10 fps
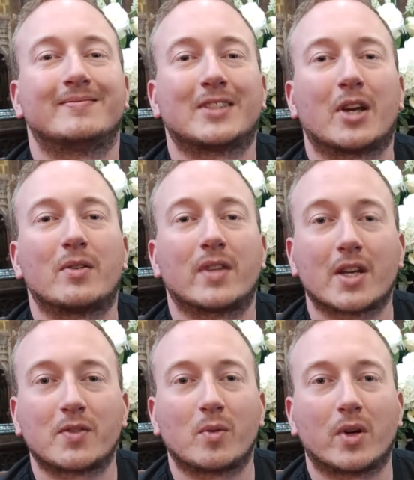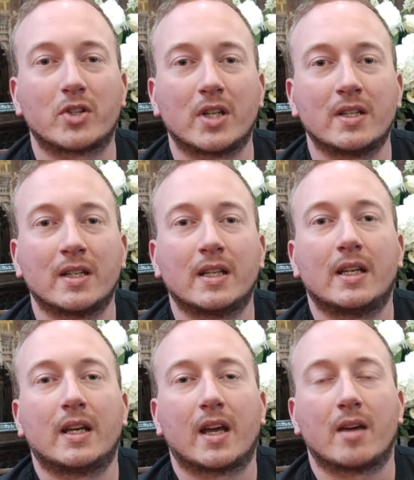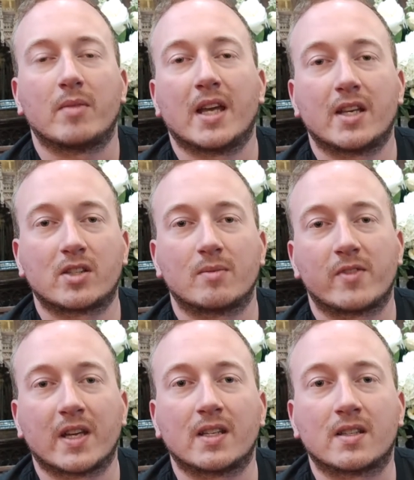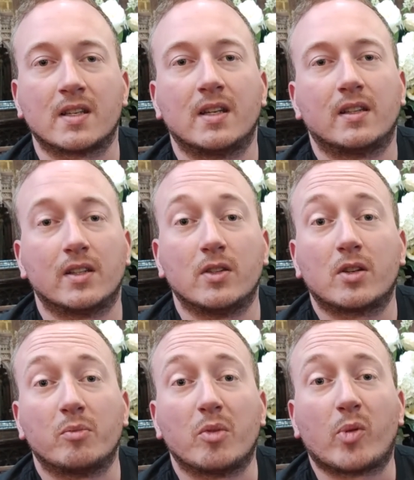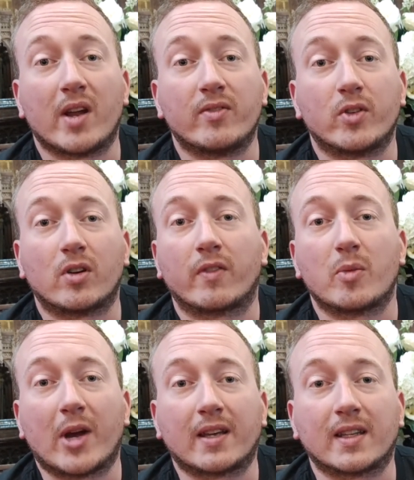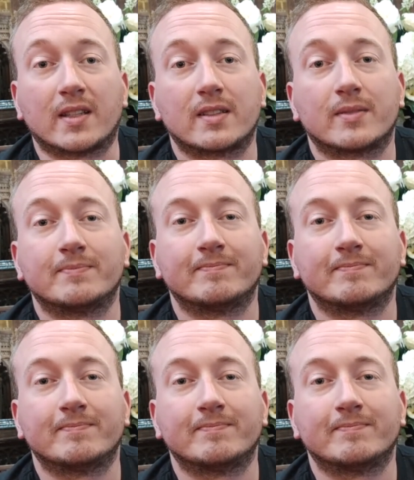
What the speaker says: So thanks for watching. Here's some things that you can be praying for off the back of this.